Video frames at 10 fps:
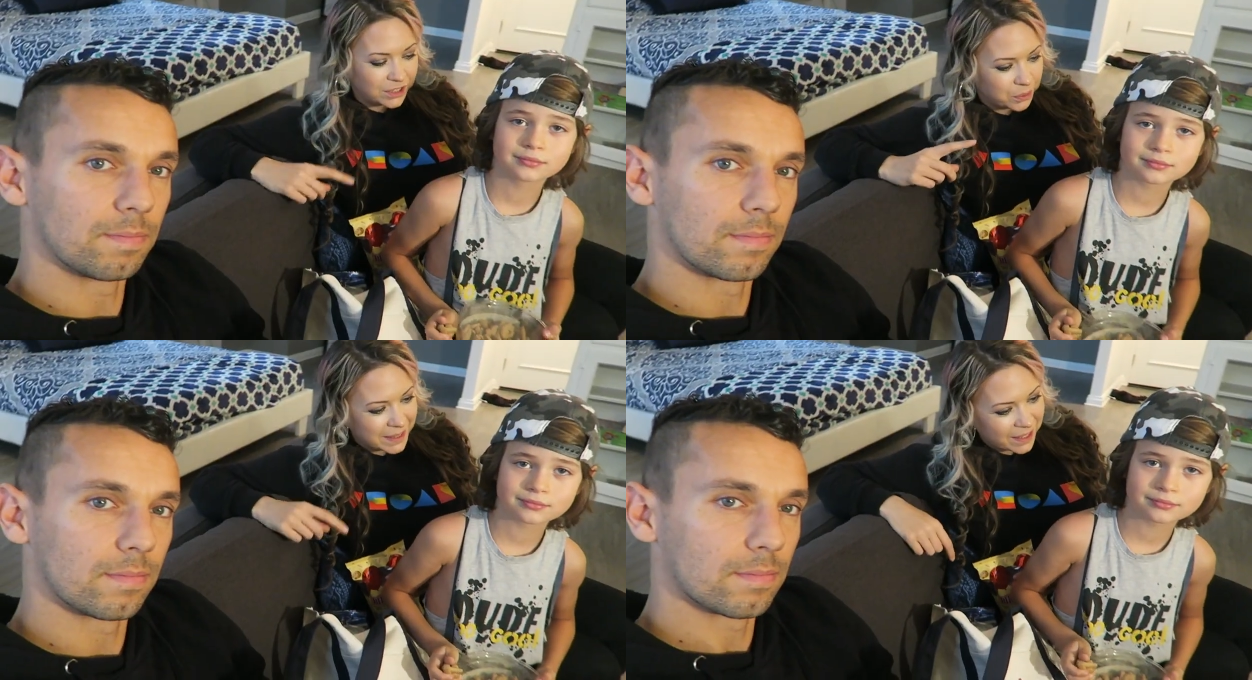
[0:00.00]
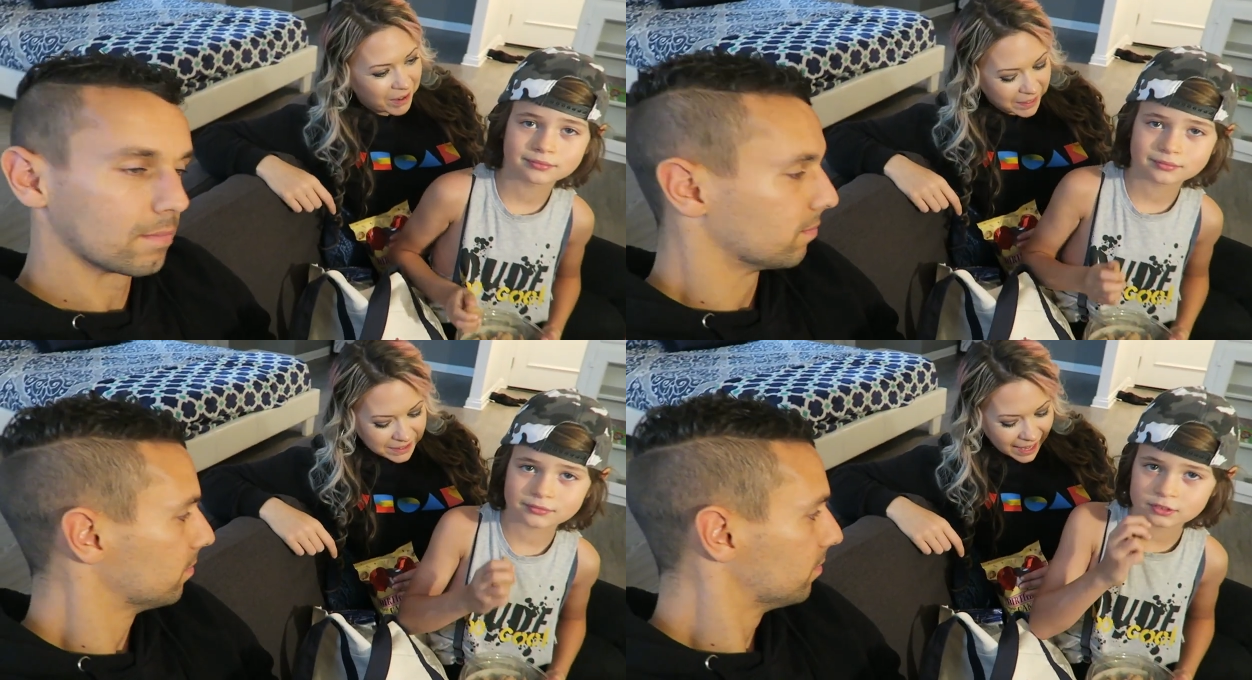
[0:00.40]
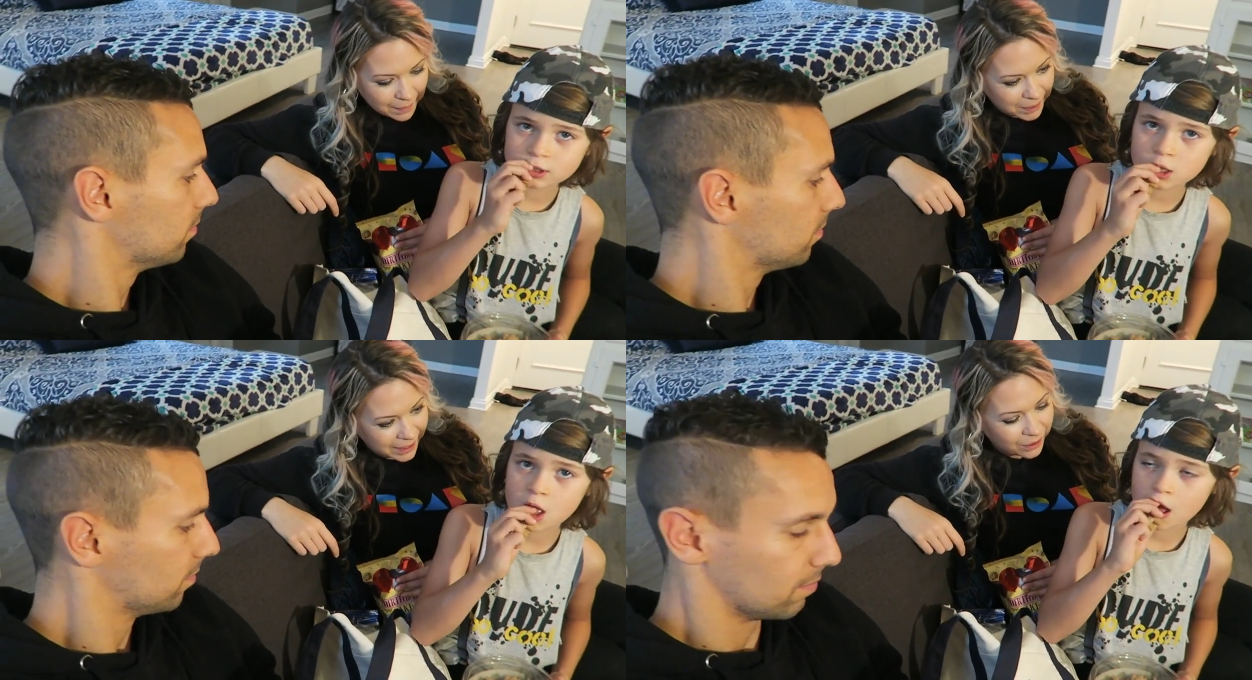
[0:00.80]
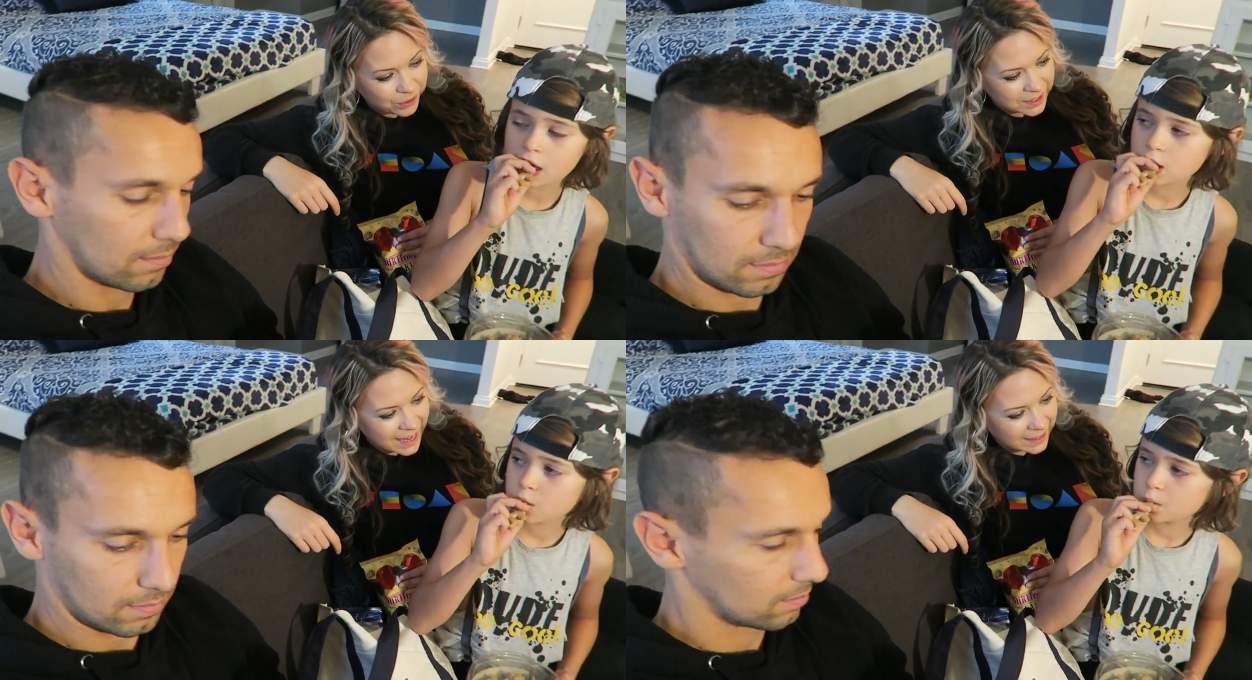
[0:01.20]
Speaker 1: Right, should we sit round the table and
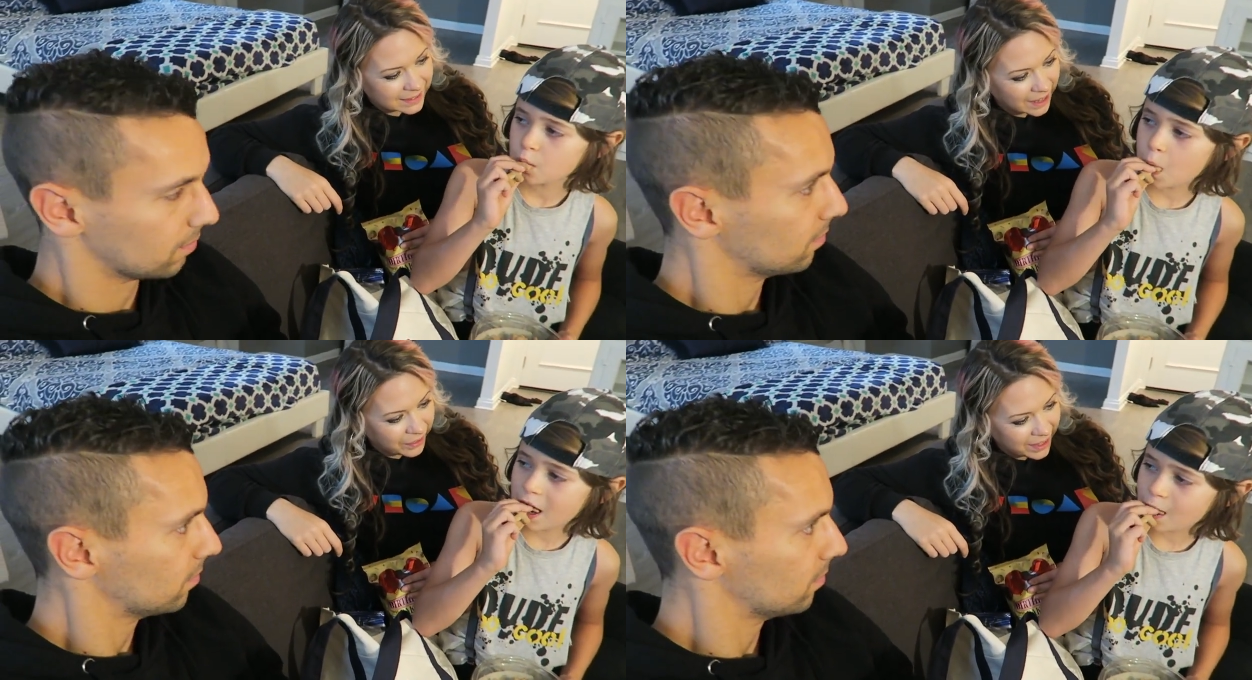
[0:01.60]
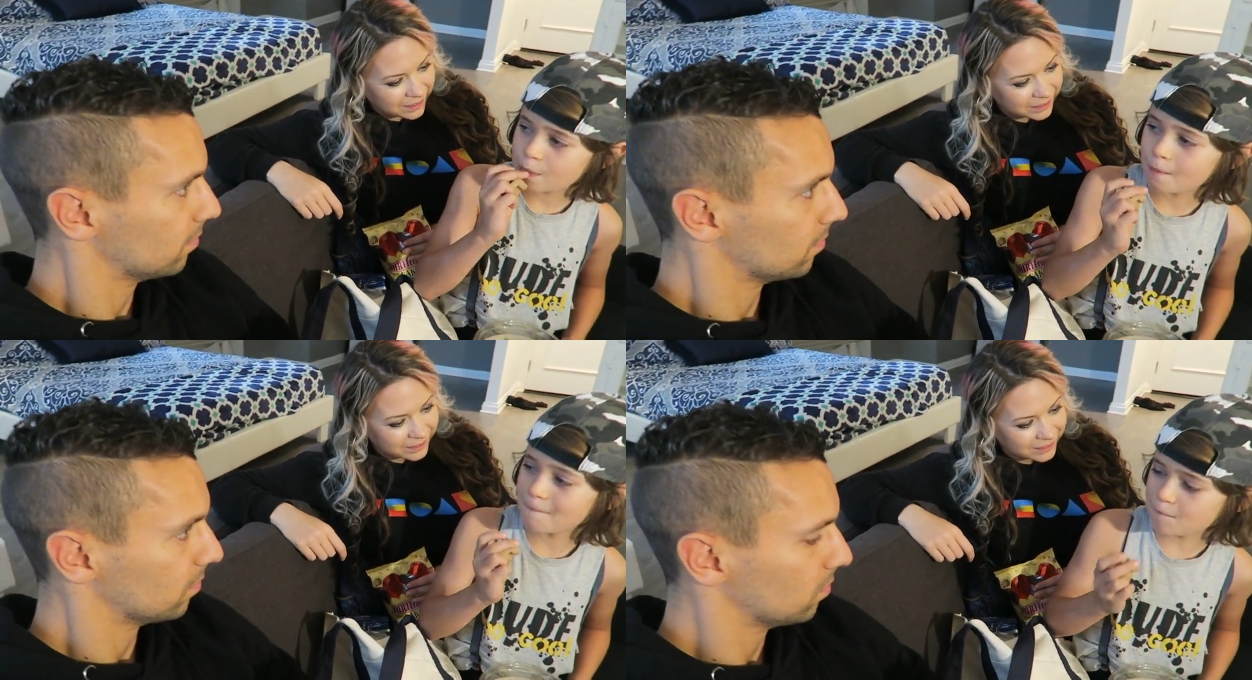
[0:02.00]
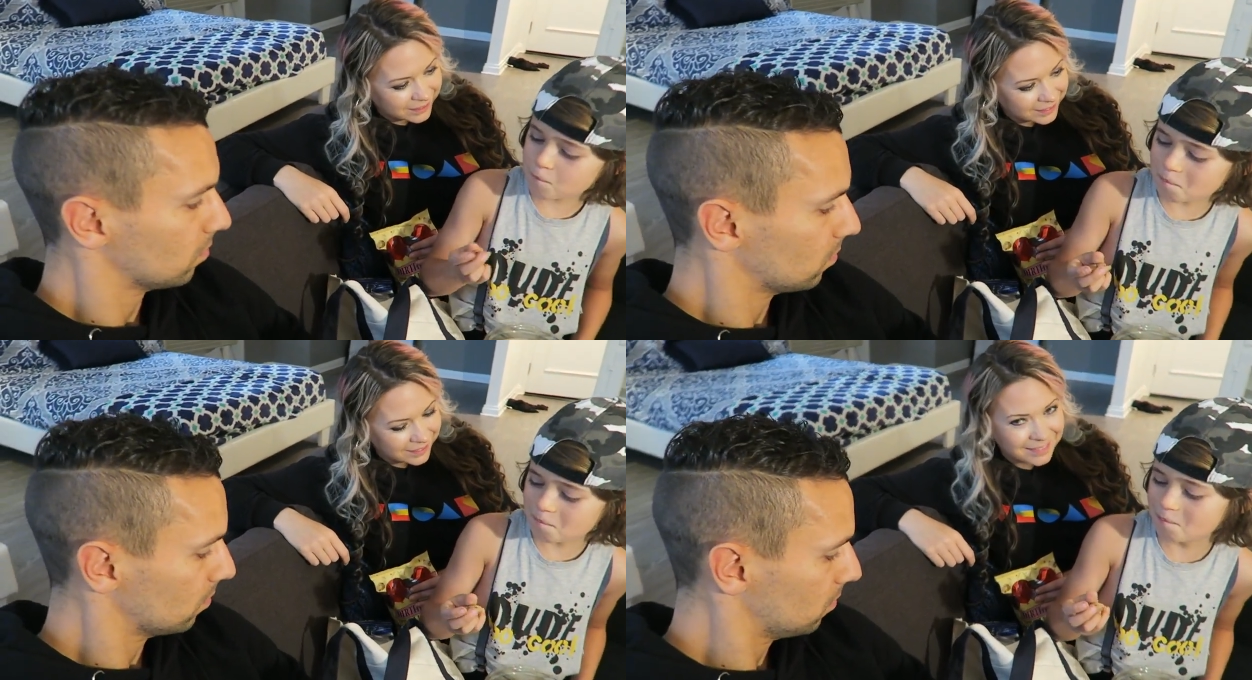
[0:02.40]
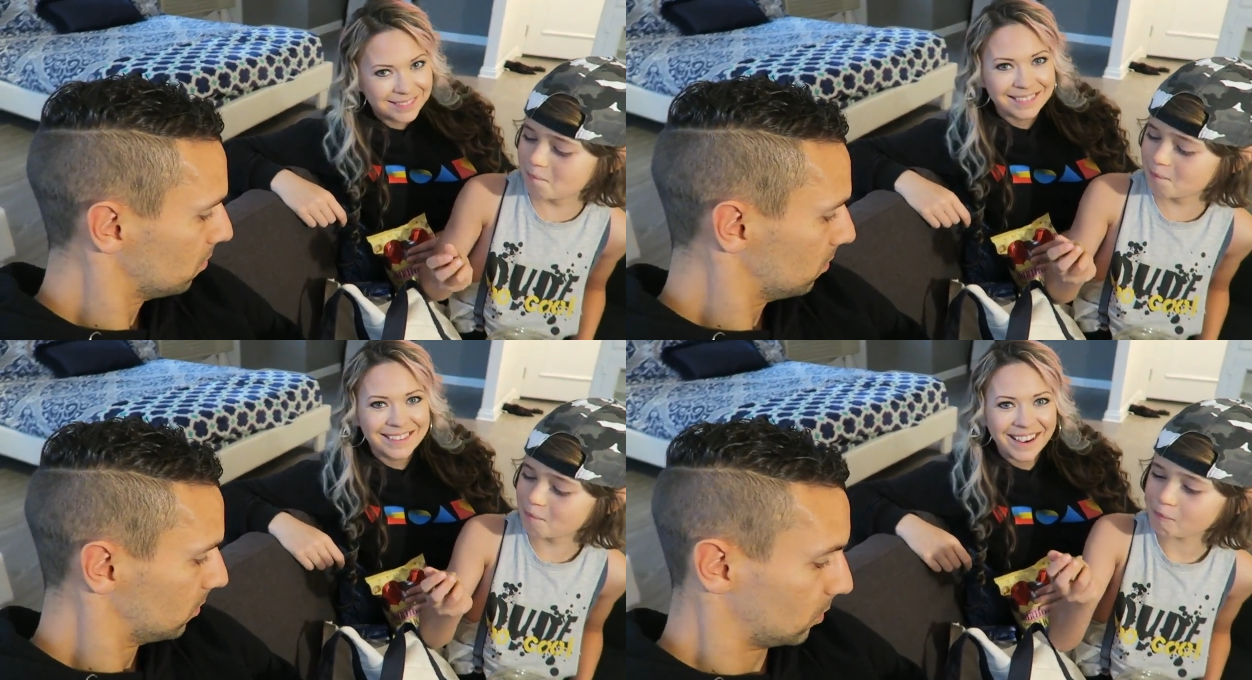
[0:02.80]
get all the snacks out
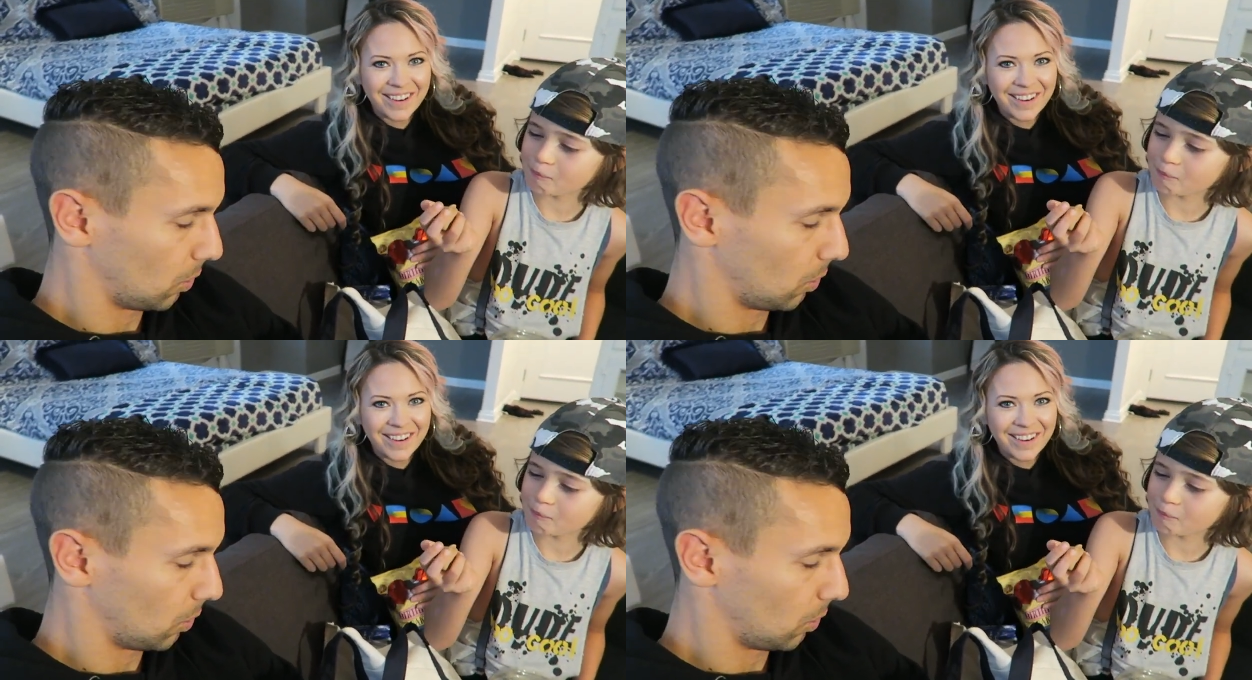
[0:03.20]
then?